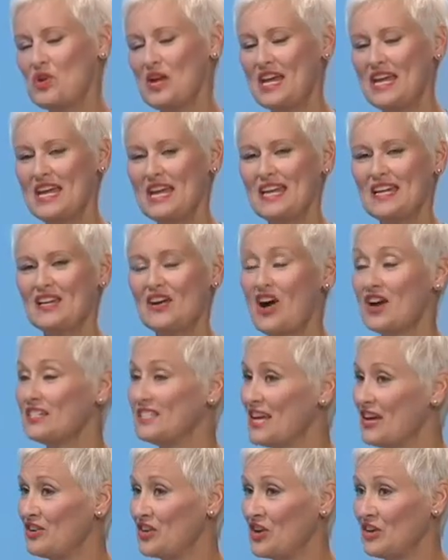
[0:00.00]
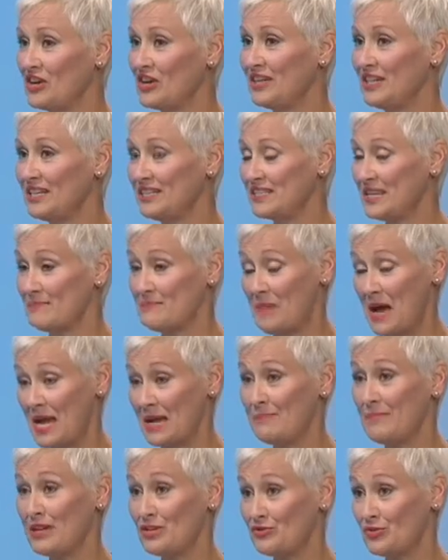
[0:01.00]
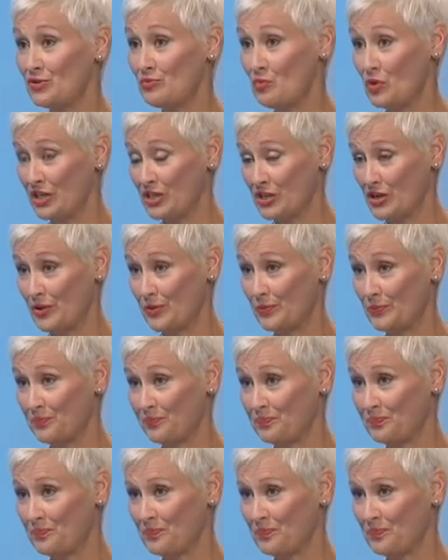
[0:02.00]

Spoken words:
we got down on our knees at my bedroom window